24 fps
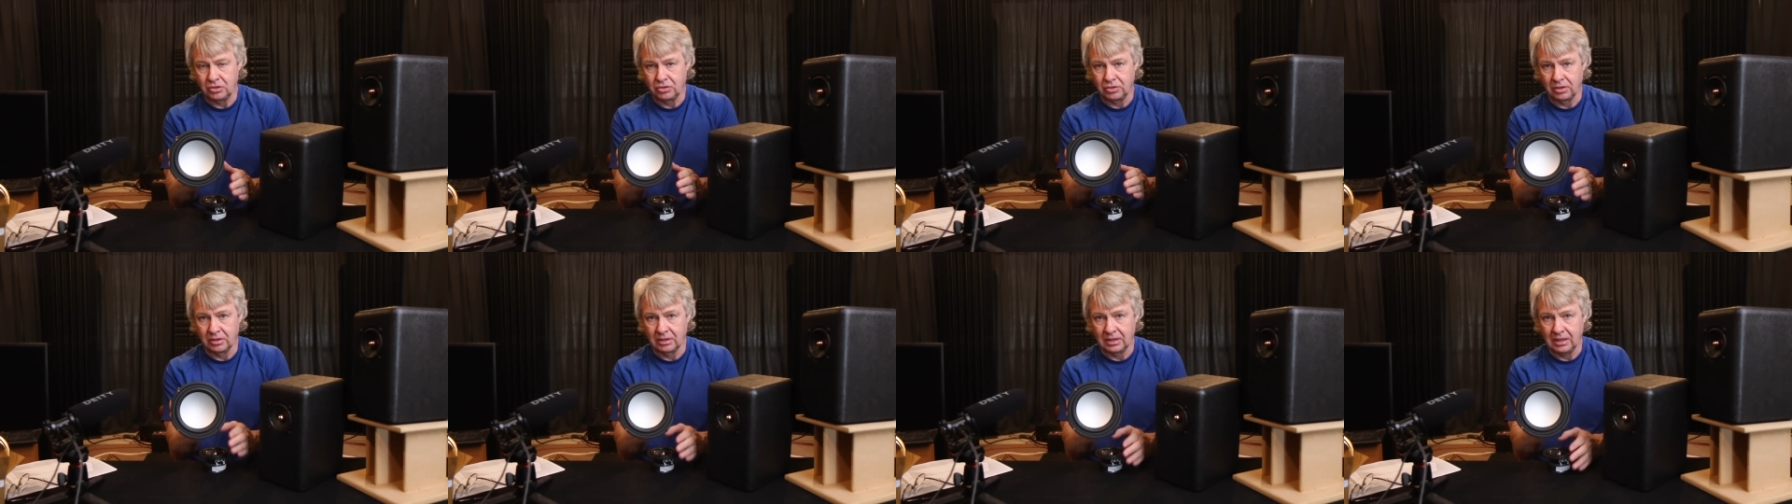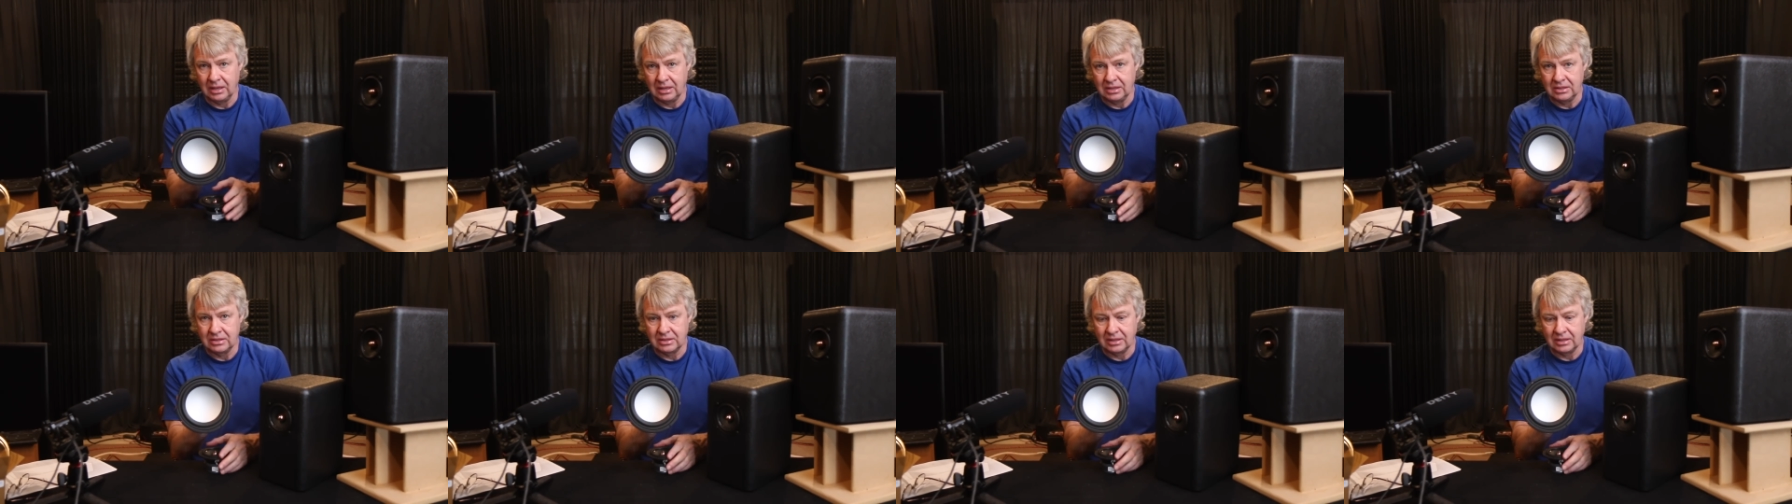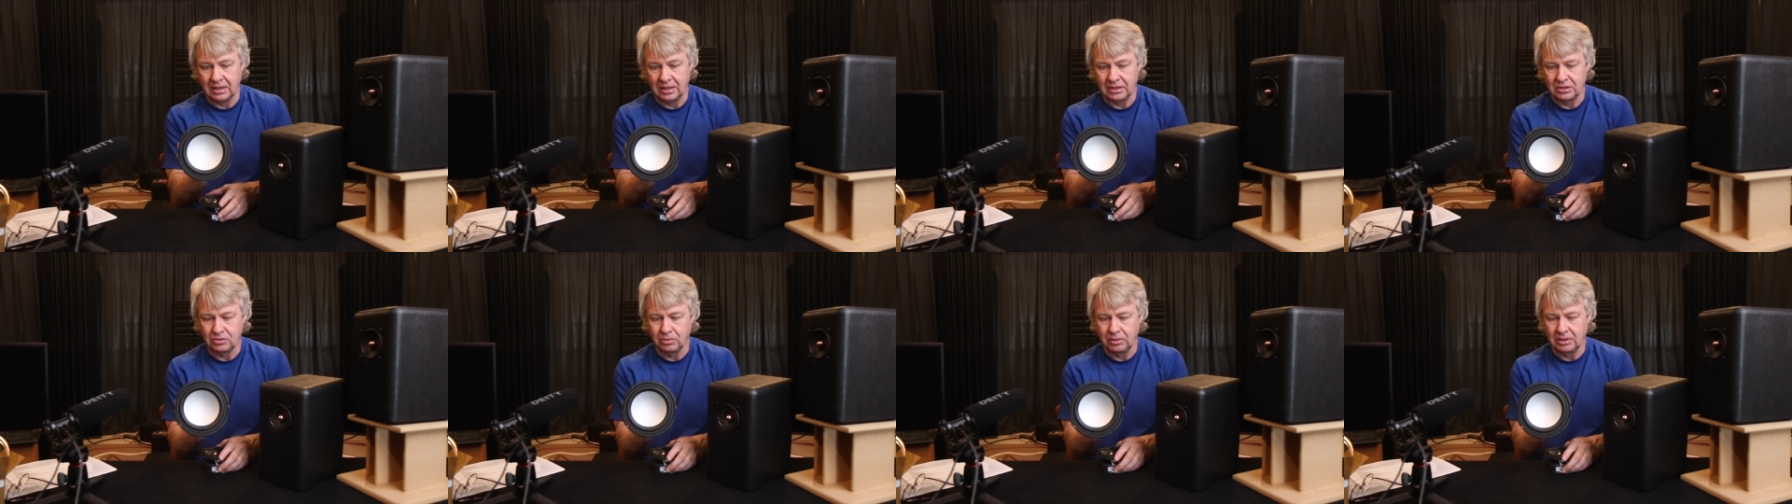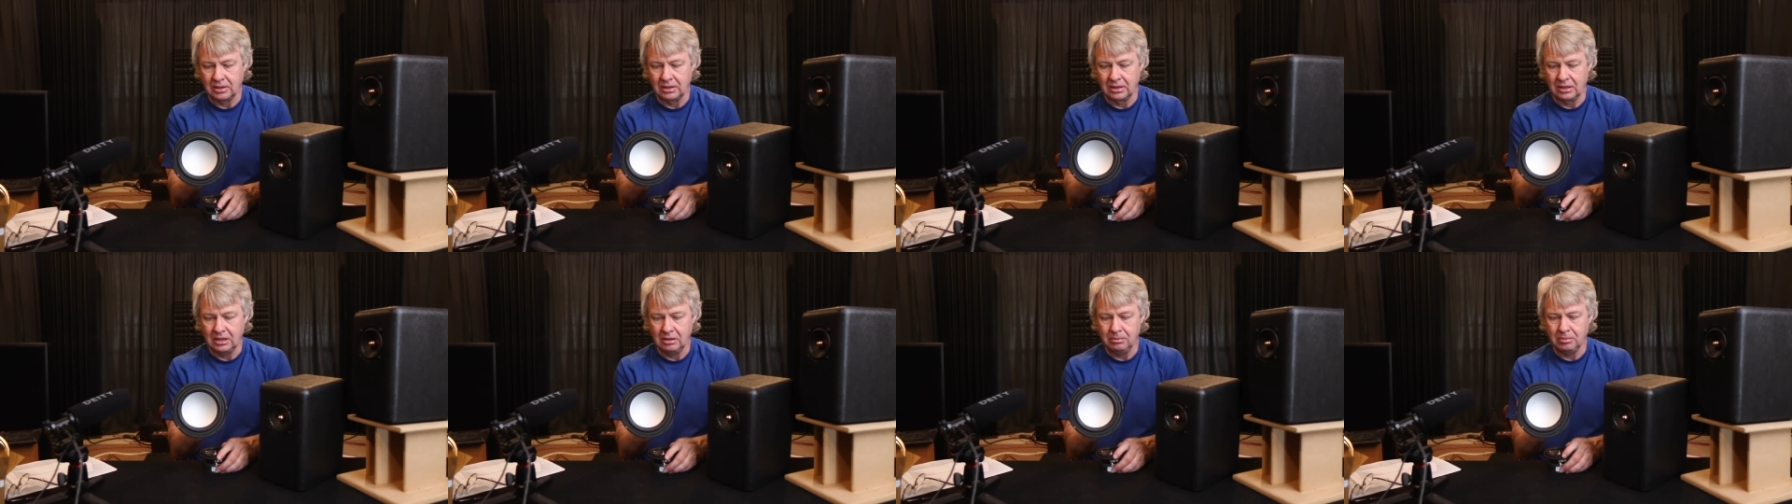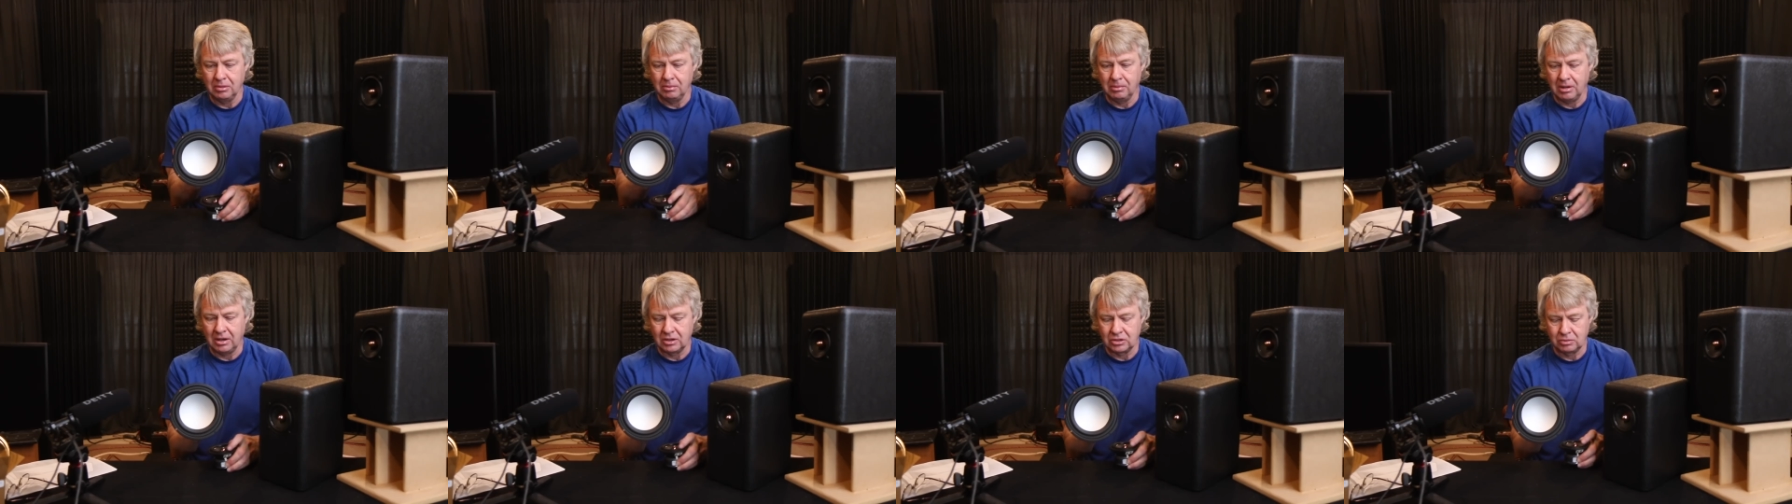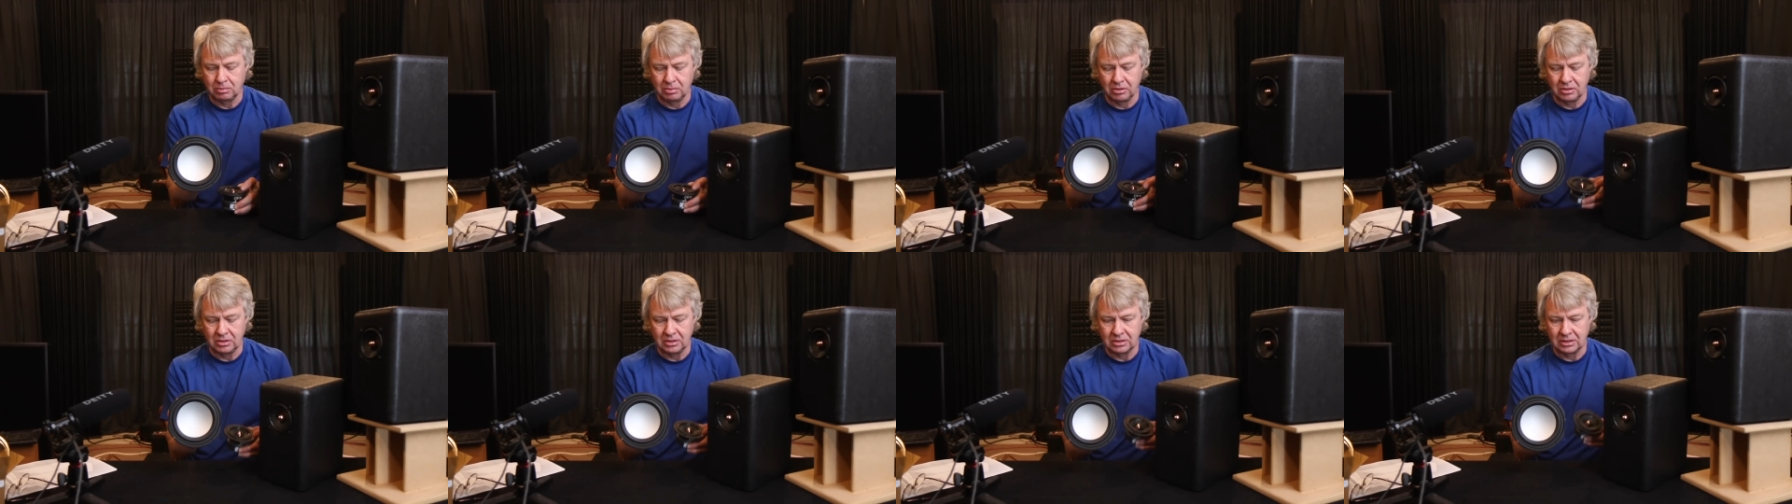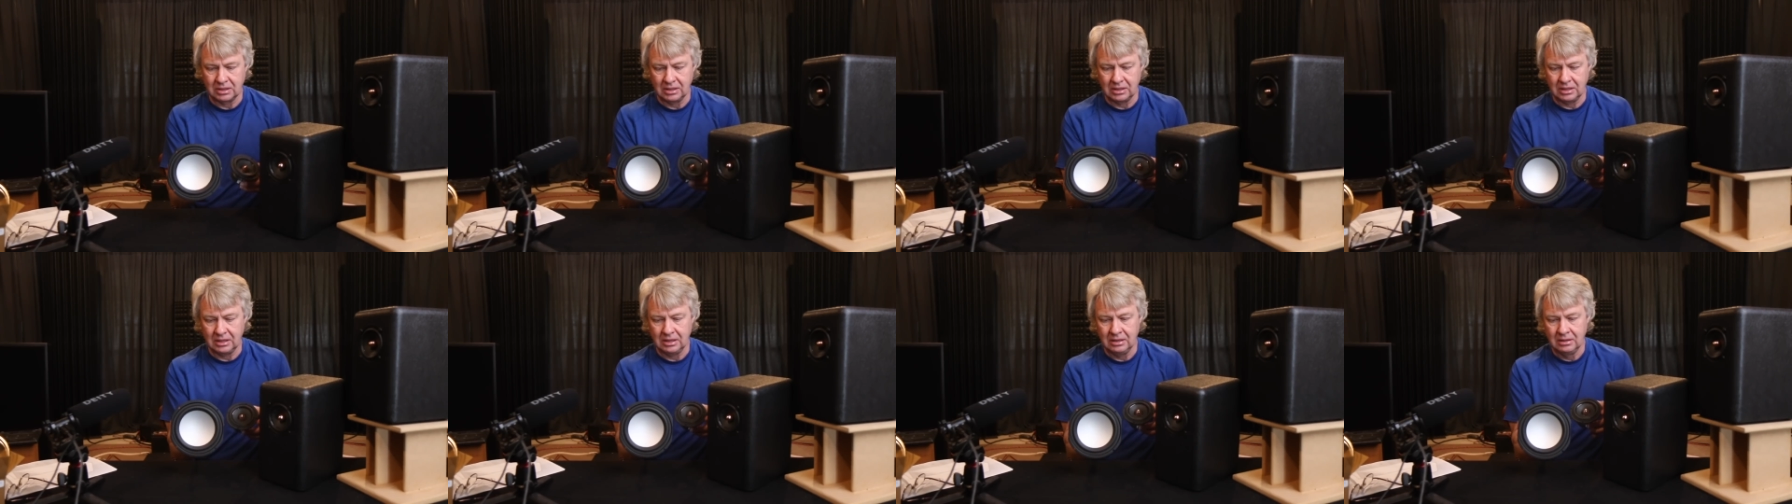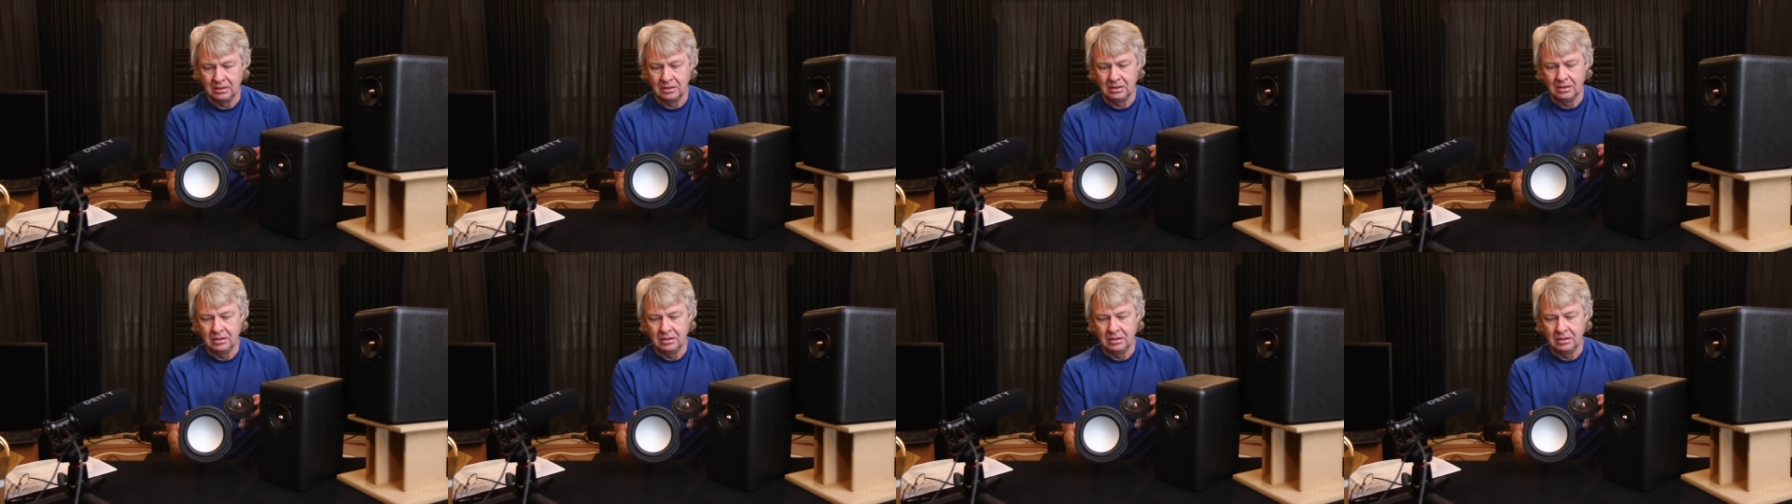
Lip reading: truncated sides, we can keep the box pretty skinny,